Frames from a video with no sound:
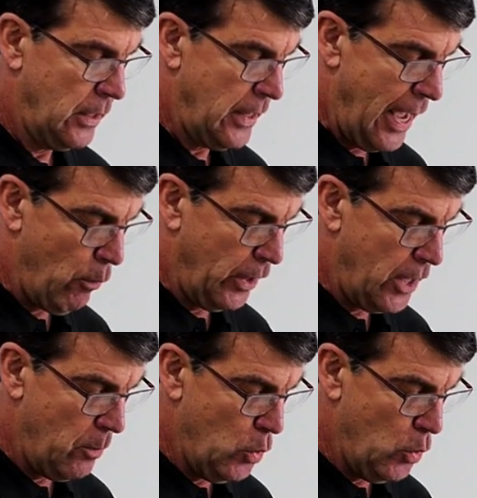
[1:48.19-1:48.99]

Now we're gonna